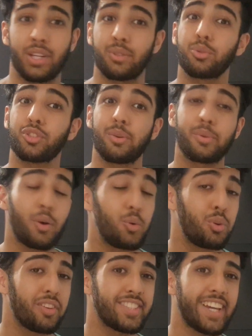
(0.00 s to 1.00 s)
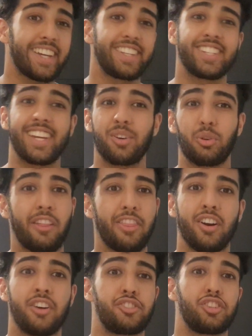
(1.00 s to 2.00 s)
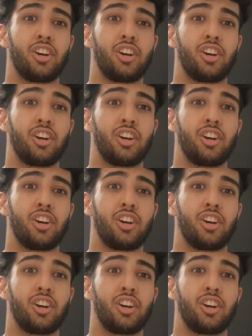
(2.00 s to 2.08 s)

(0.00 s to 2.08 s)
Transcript: and also all the second year, all the third